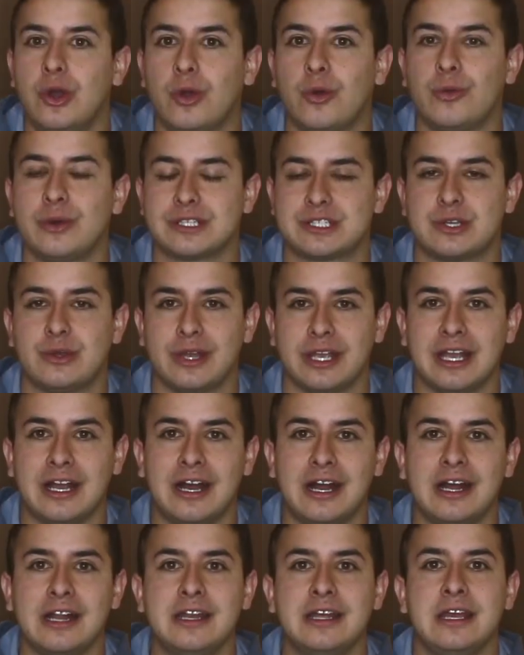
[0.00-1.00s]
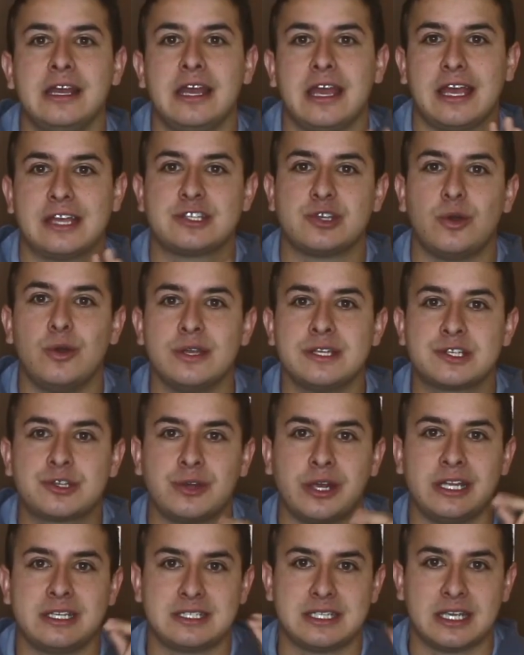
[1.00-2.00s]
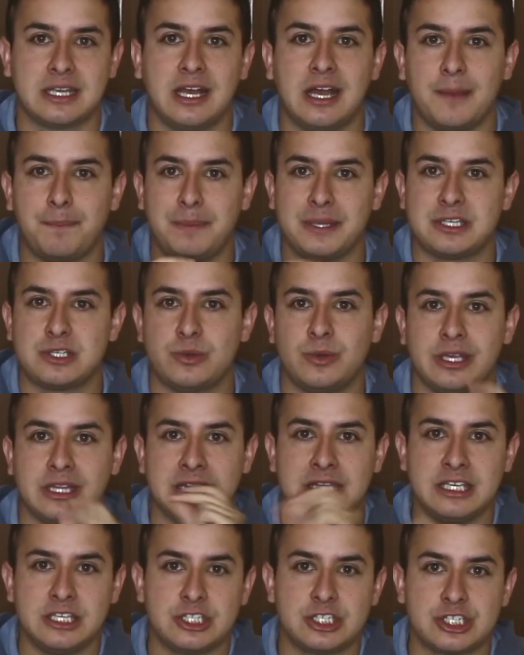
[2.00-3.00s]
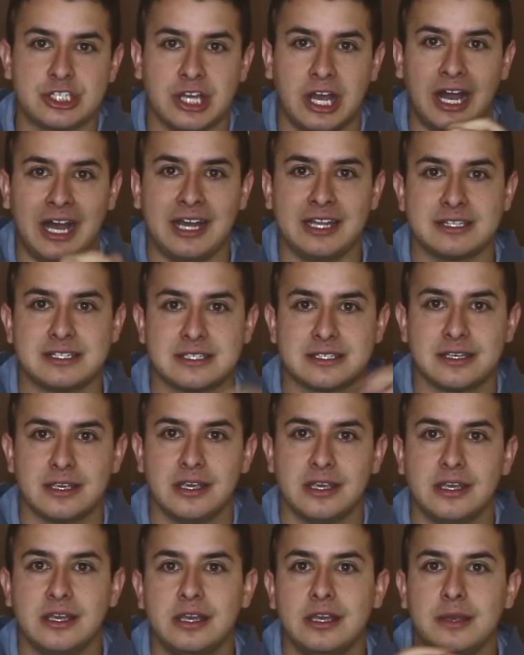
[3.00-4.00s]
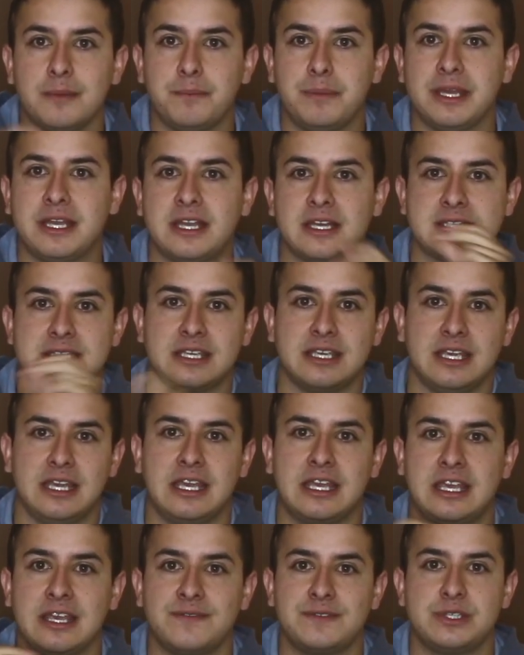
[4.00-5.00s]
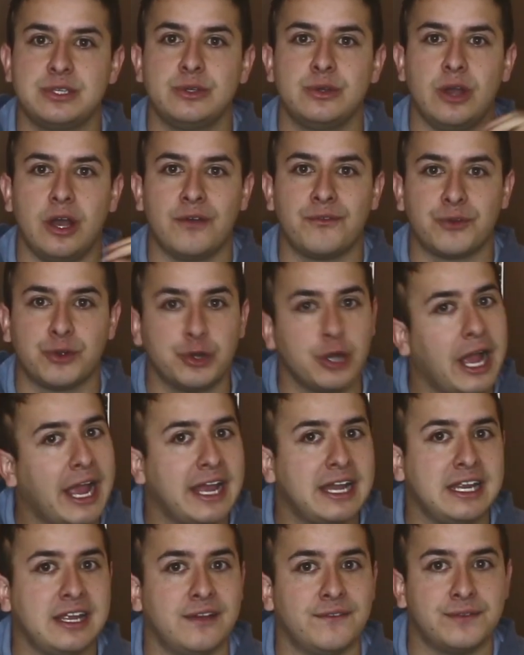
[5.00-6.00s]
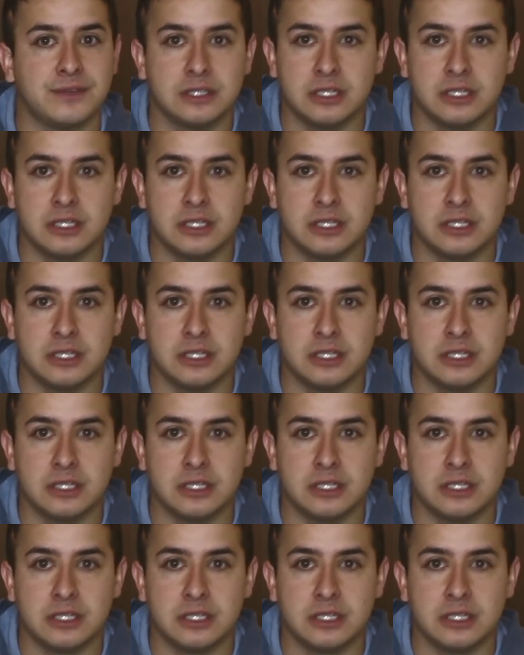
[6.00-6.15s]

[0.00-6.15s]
or what's going on. It's always great to cut between these shots because it gives you a variety of